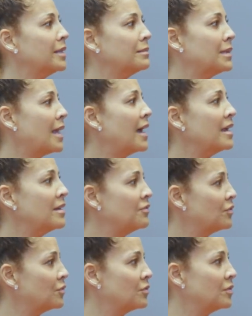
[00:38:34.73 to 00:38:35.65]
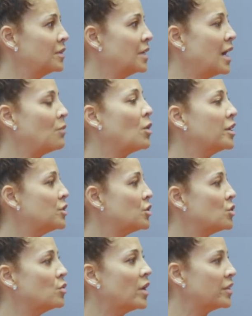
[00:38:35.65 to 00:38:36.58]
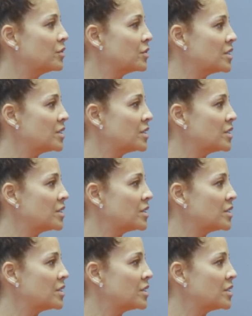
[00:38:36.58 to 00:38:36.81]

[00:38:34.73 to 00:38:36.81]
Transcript: Life. Yeah. I want to do other